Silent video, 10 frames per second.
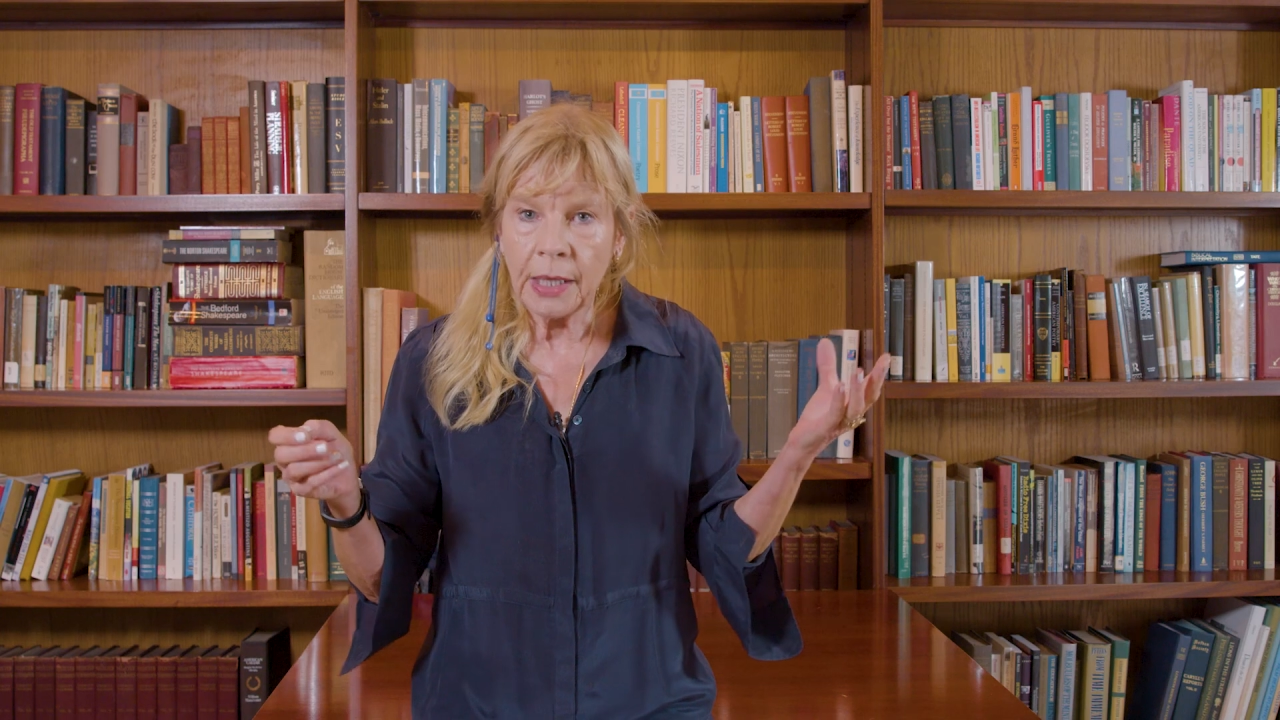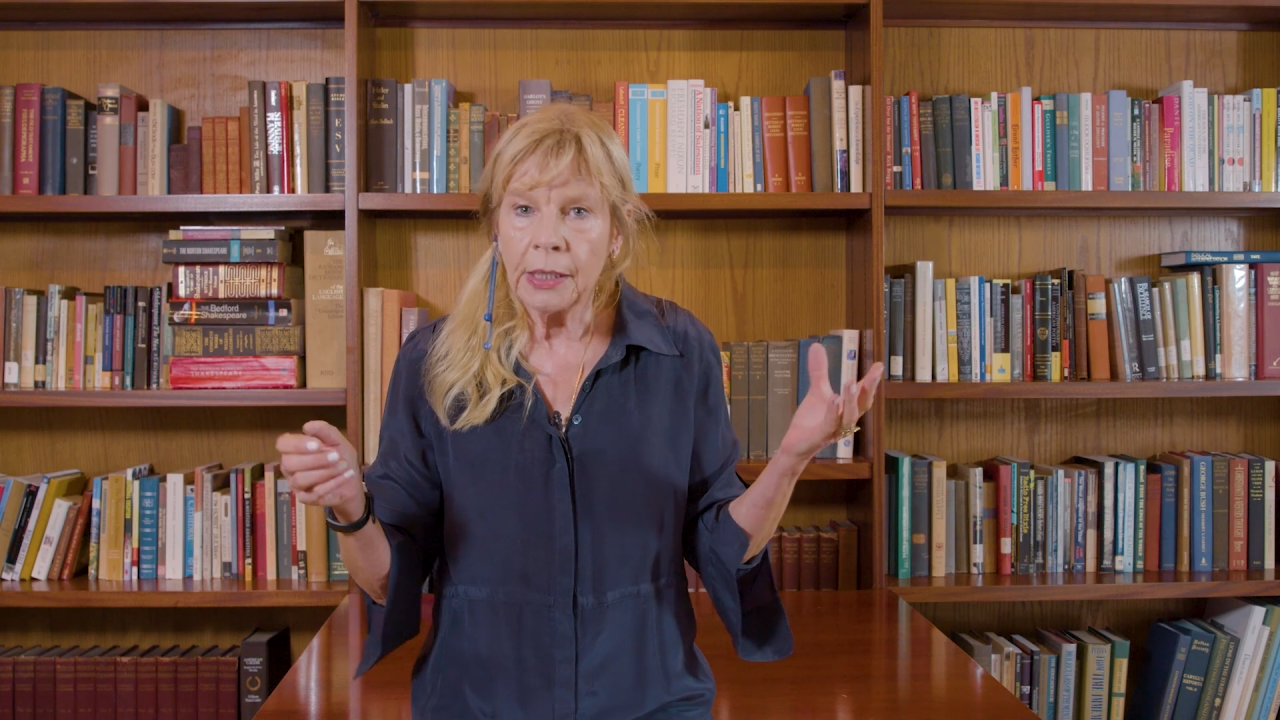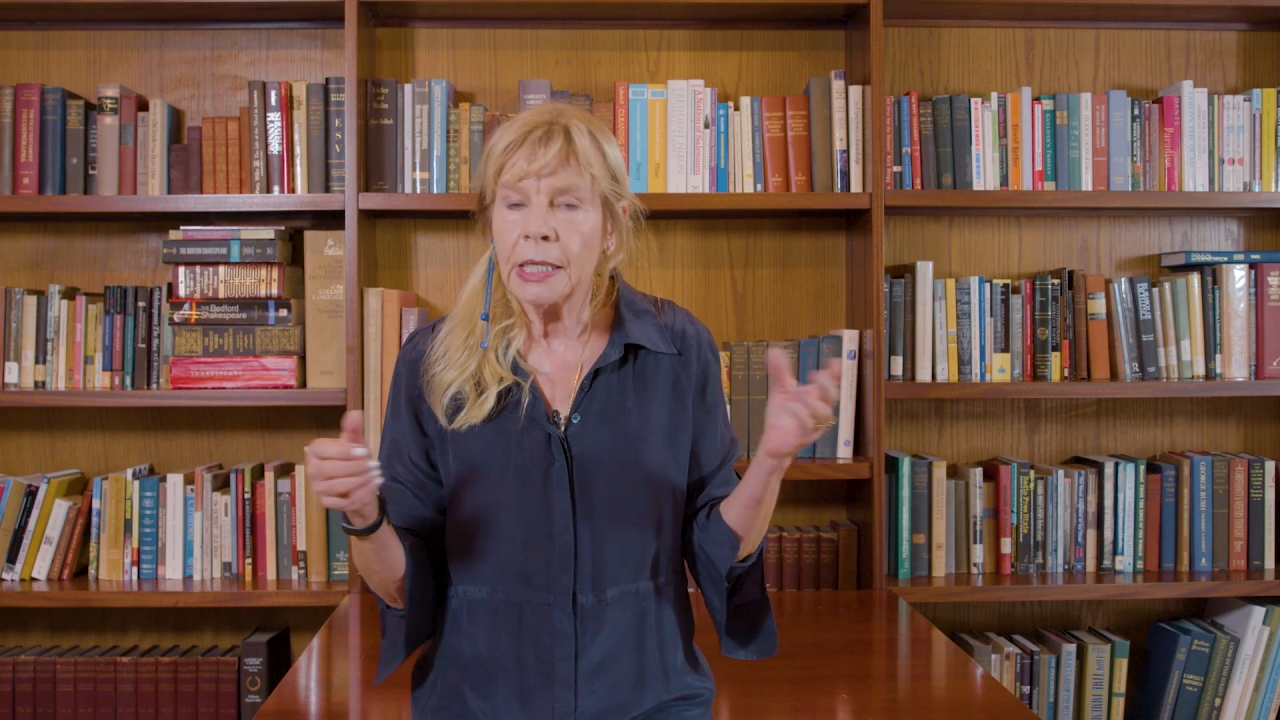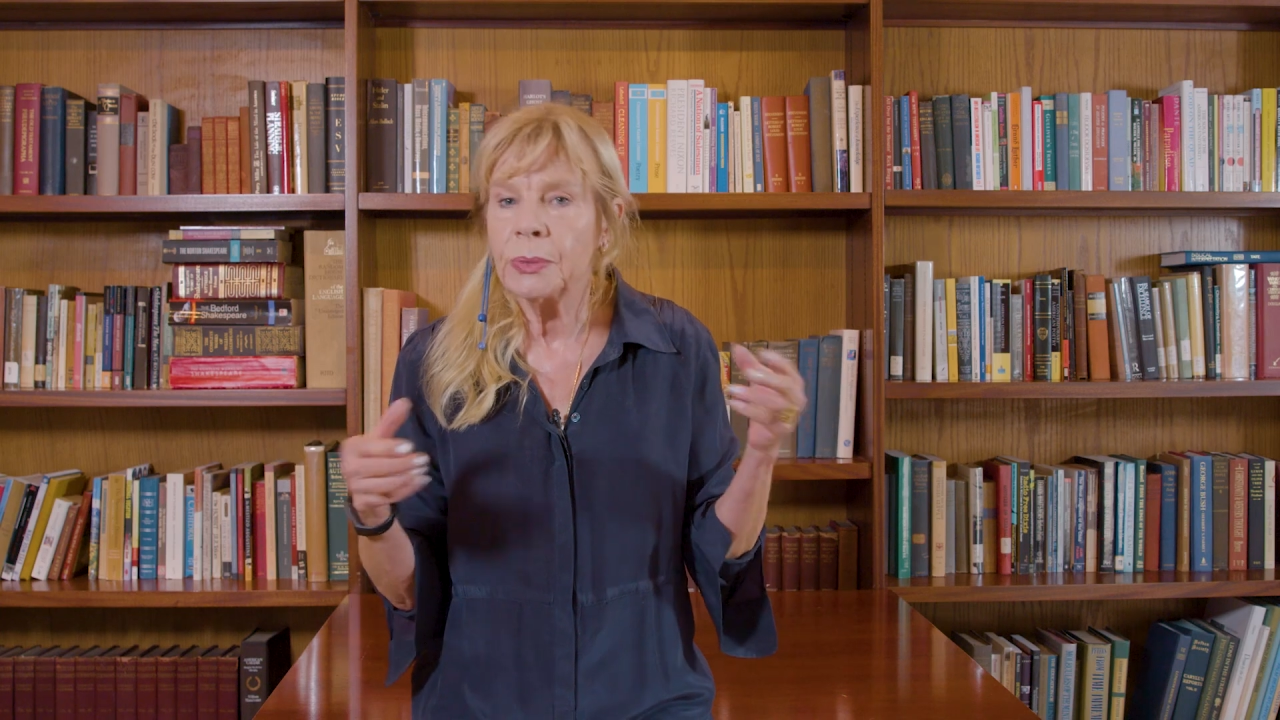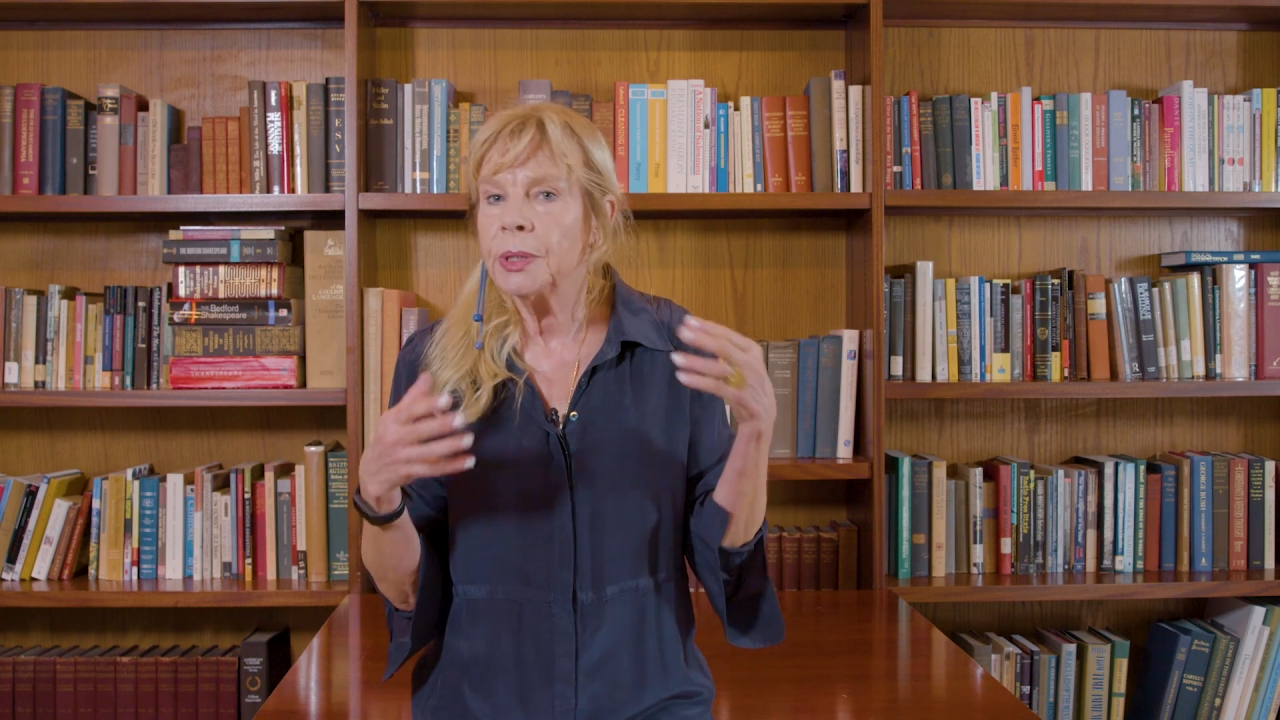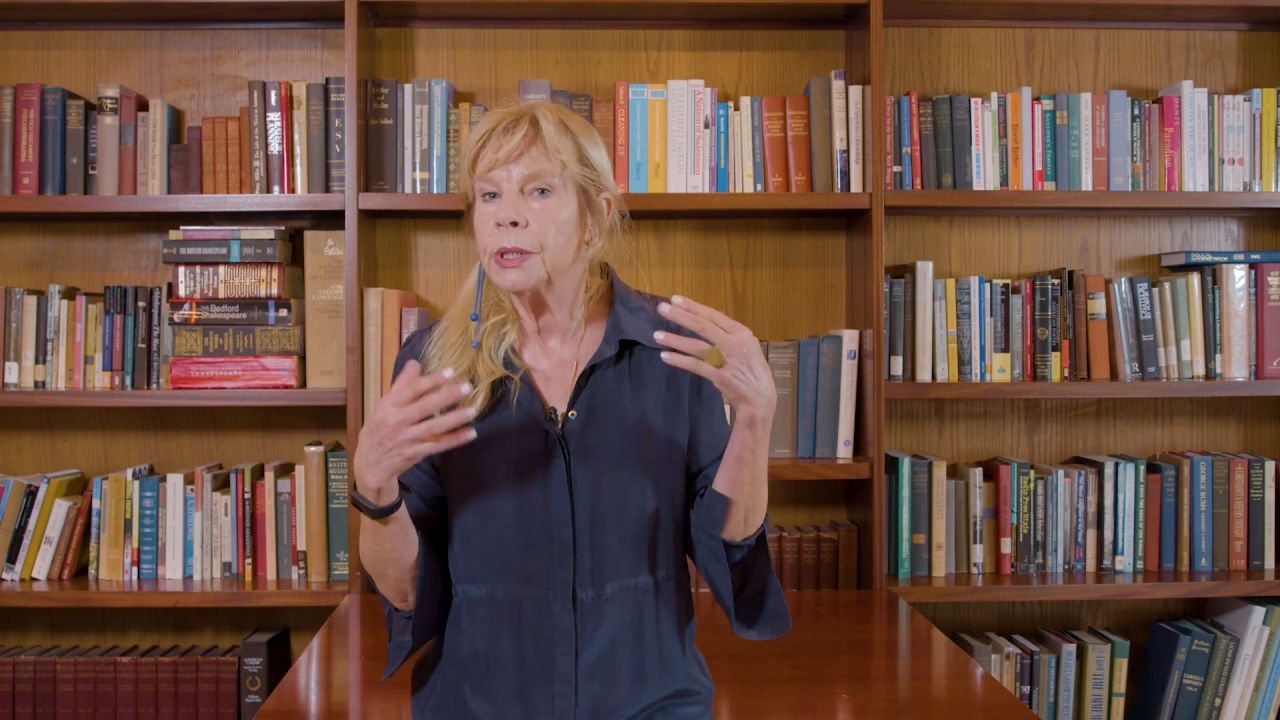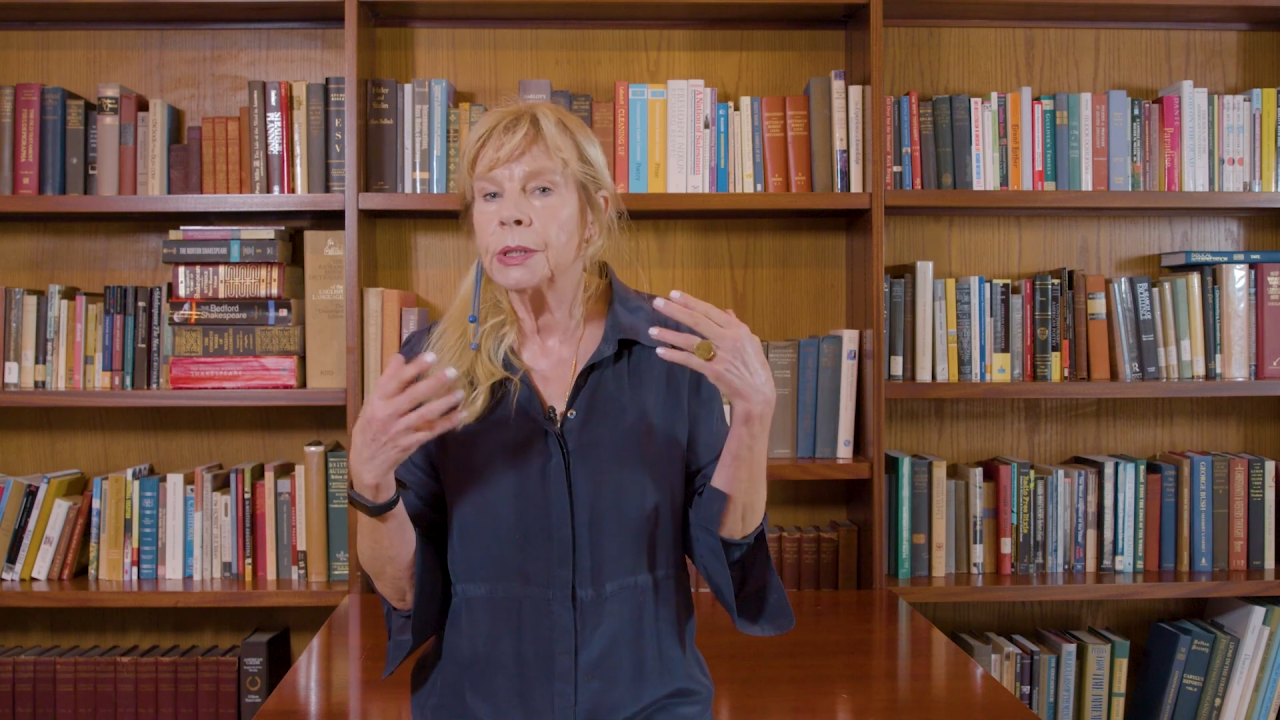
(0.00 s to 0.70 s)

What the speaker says: and it has been the